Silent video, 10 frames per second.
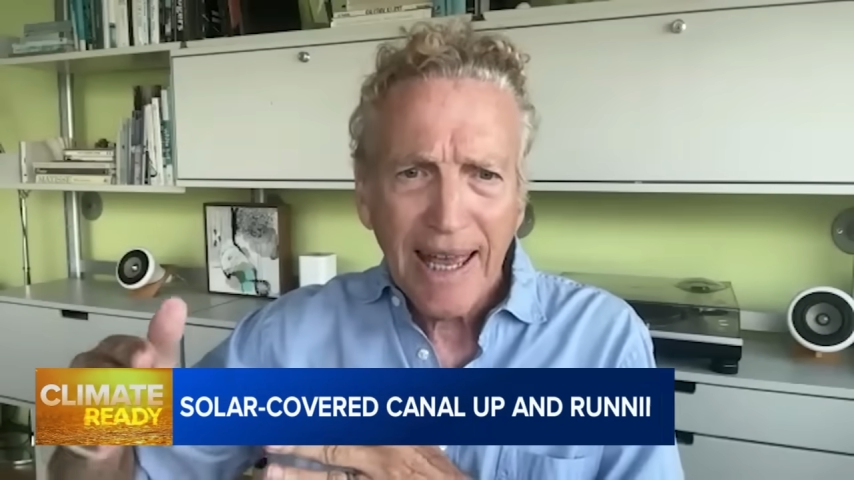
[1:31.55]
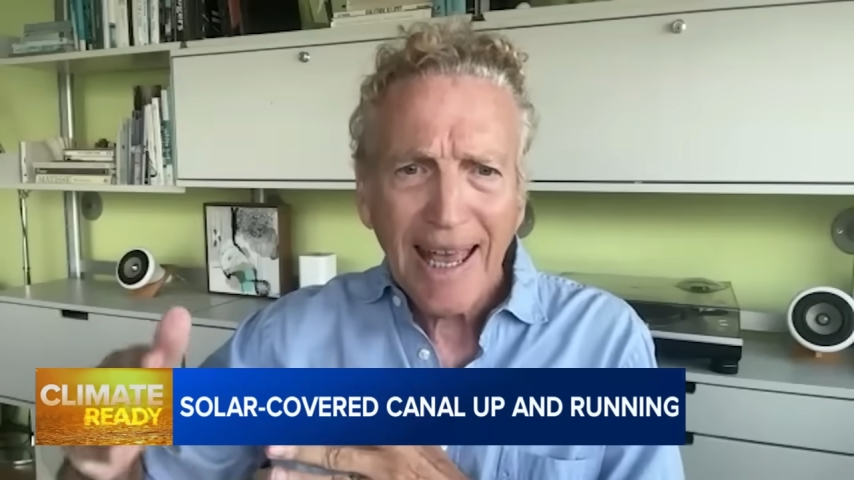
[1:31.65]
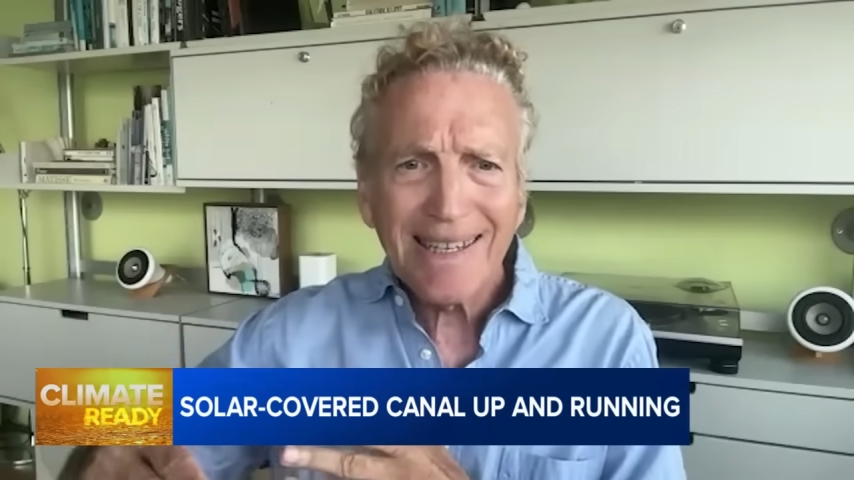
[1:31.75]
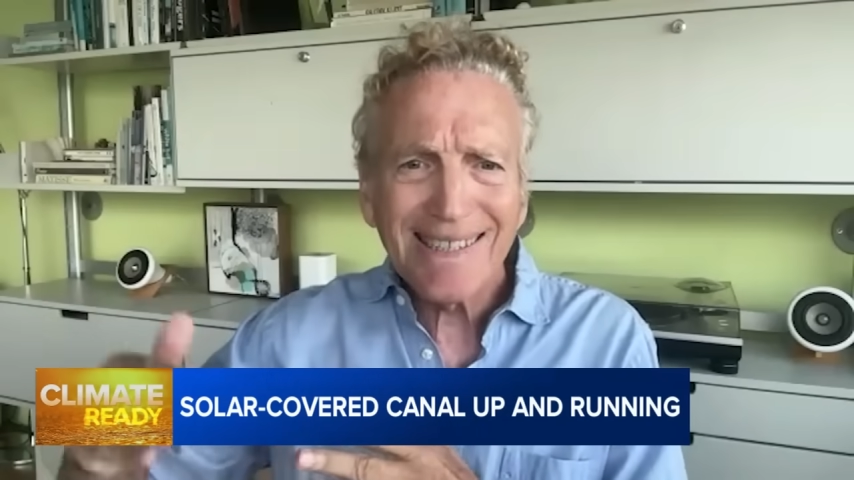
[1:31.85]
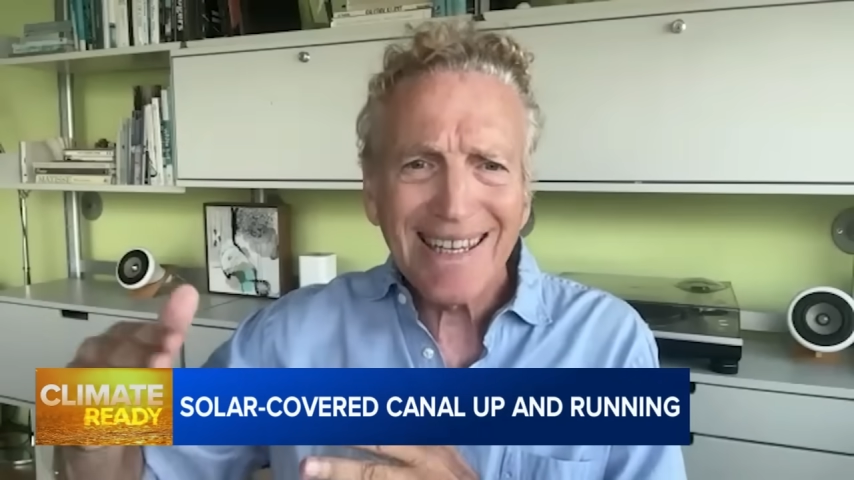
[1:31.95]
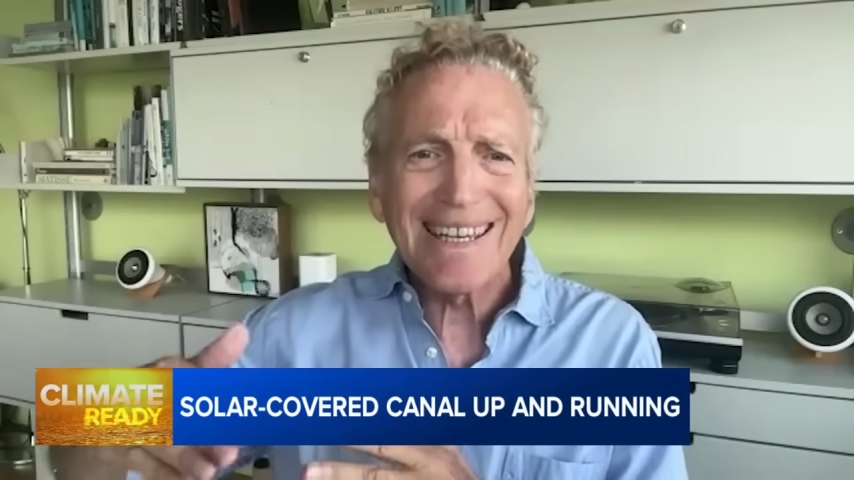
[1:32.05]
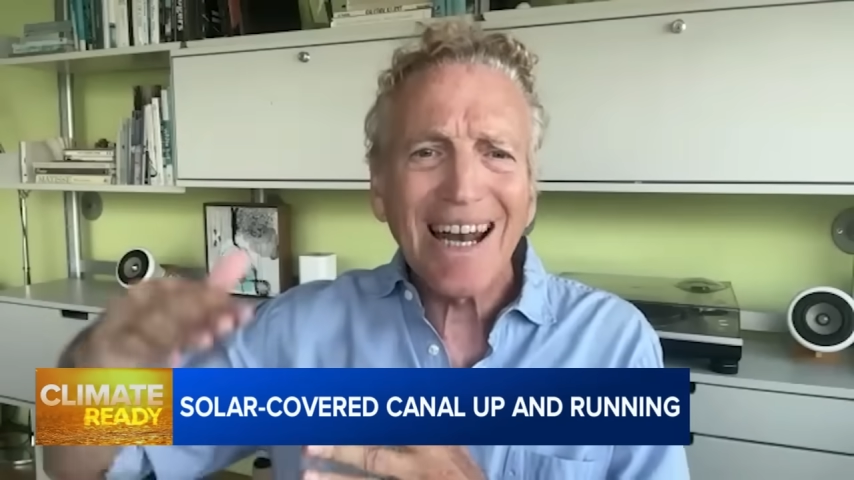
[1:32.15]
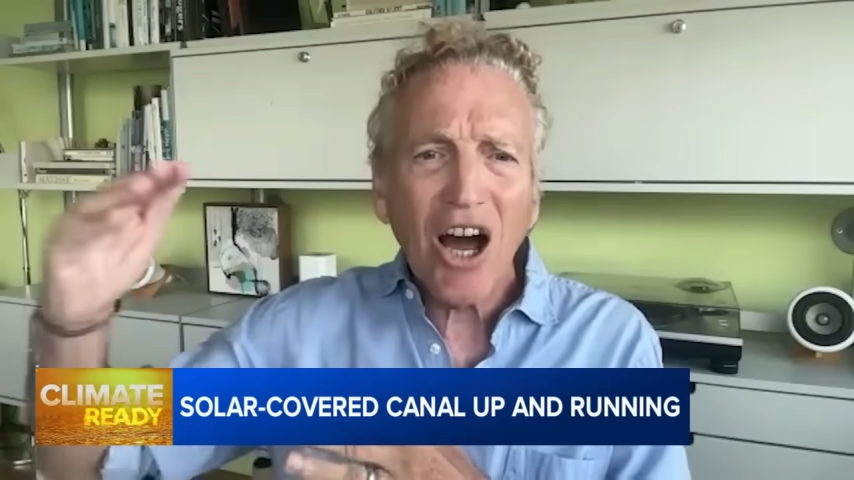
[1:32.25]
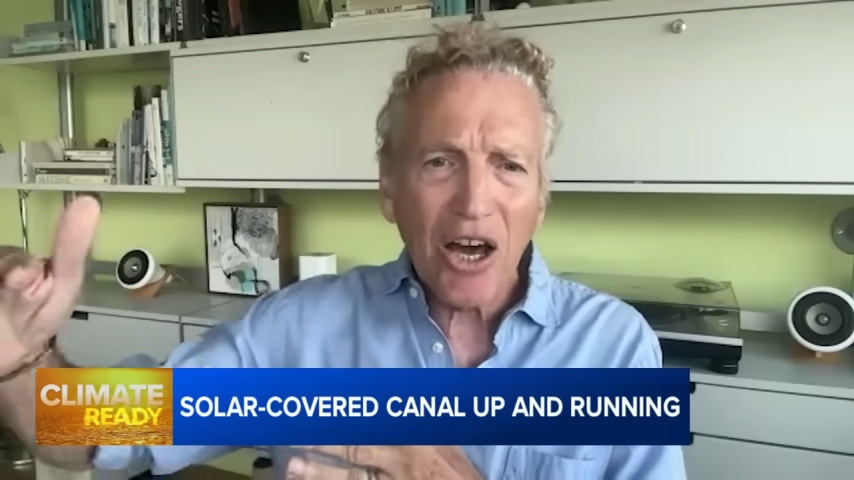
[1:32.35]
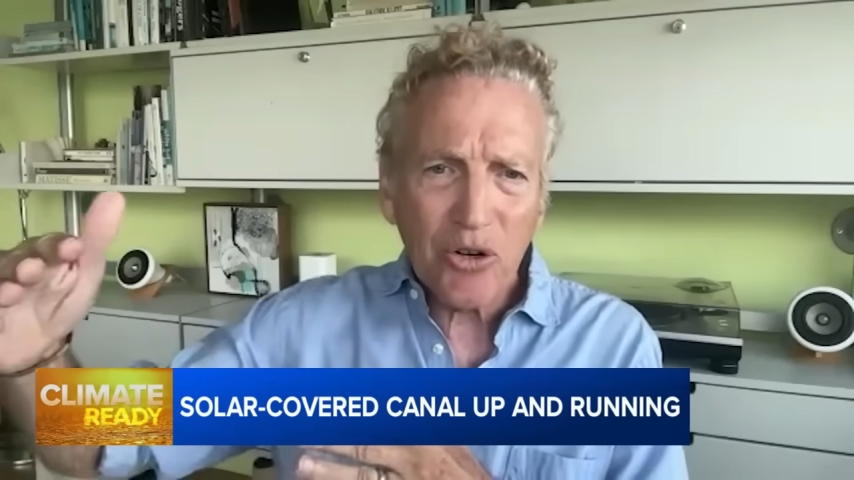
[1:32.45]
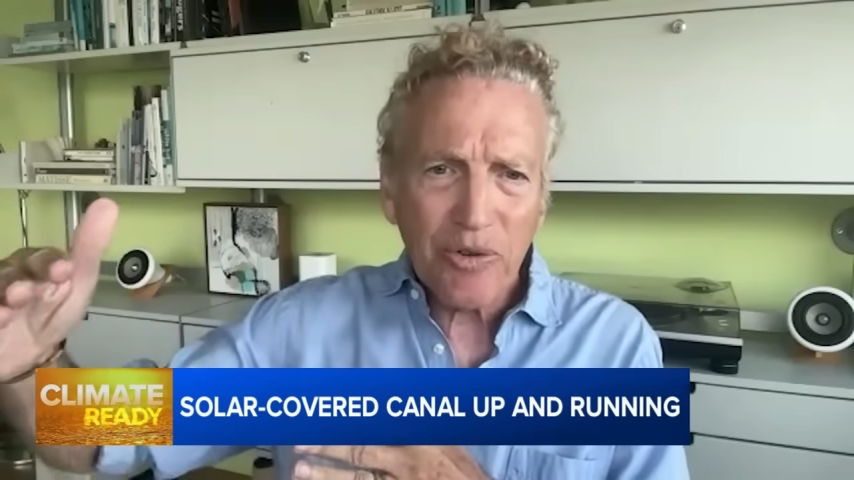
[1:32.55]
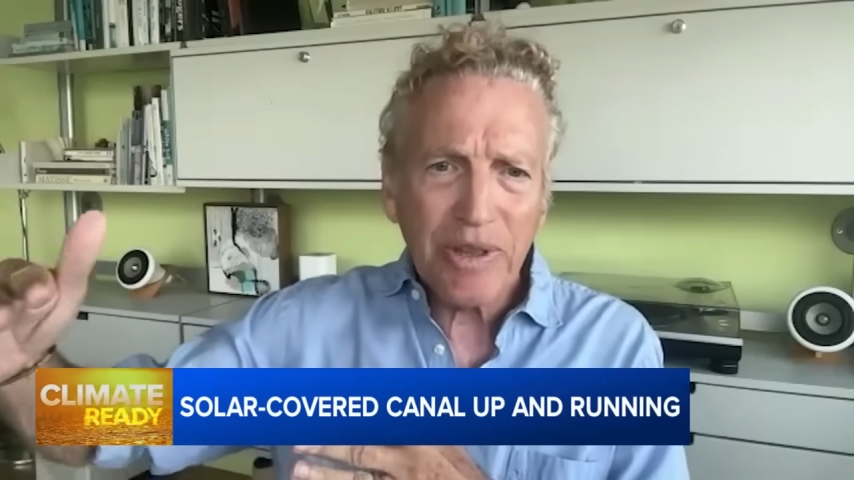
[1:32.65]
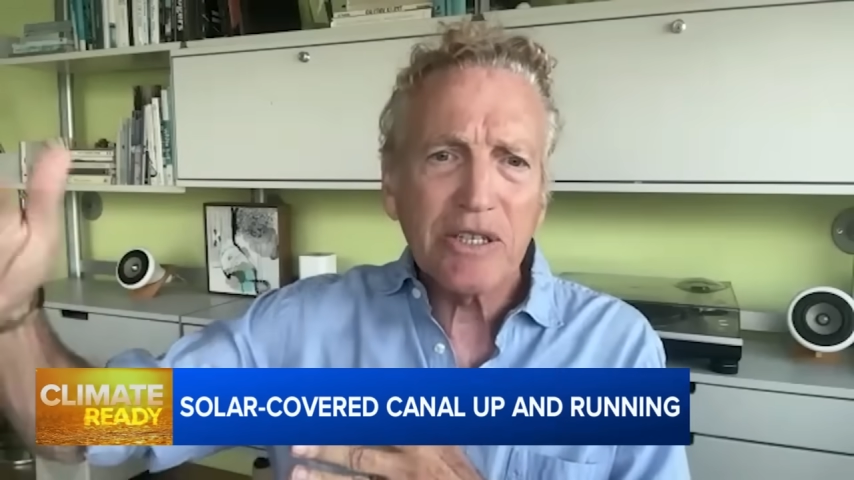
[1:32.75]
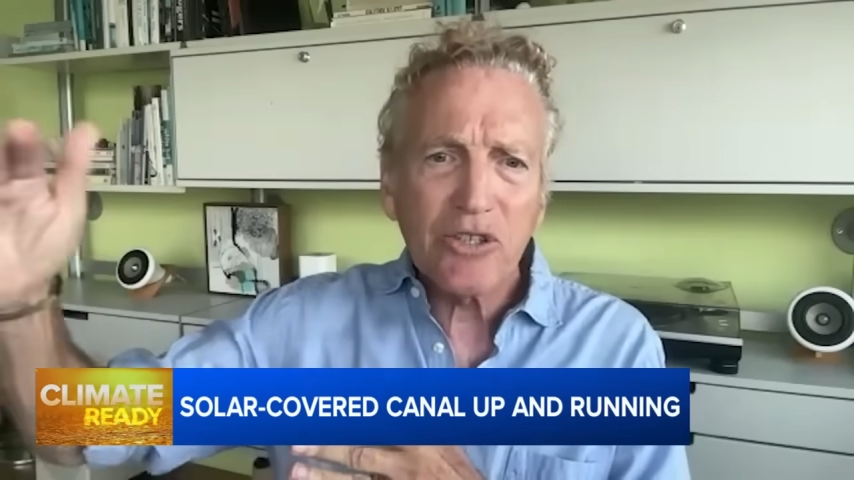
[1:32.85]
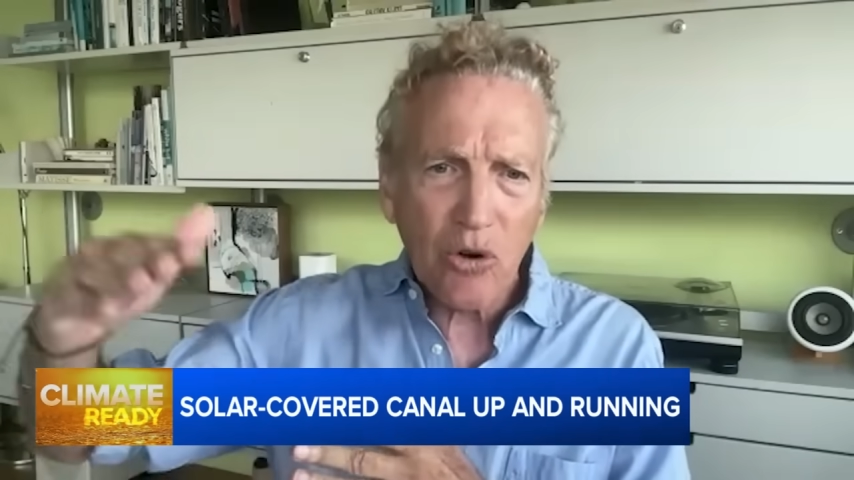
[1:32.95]
As they get hotter,
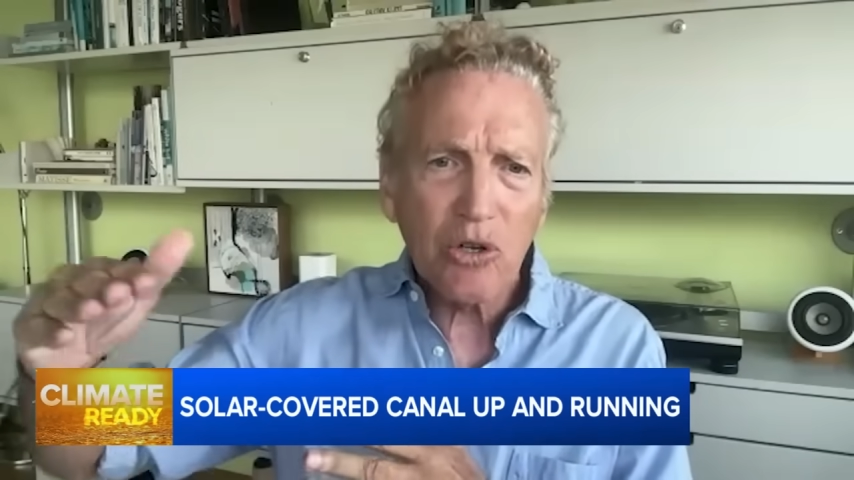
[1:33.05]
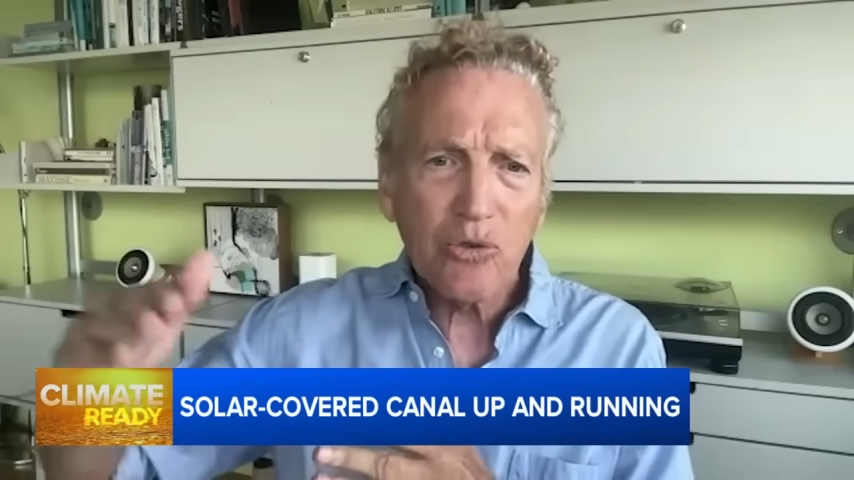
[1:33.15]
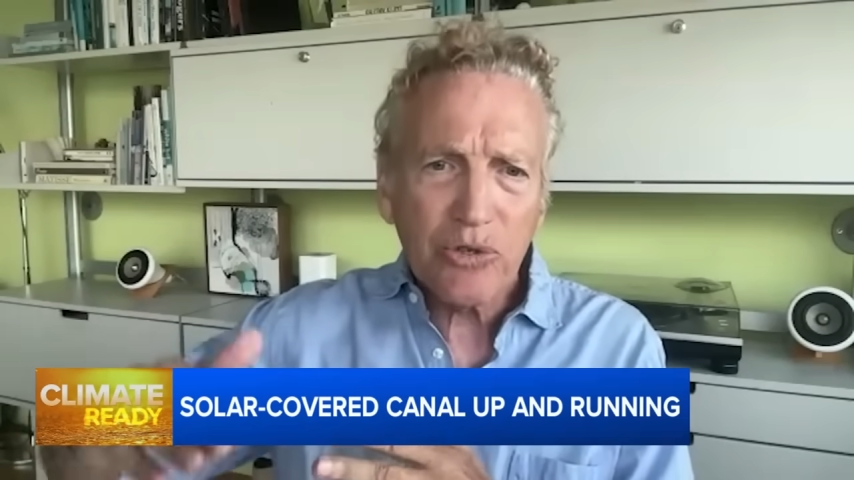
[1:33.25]
they start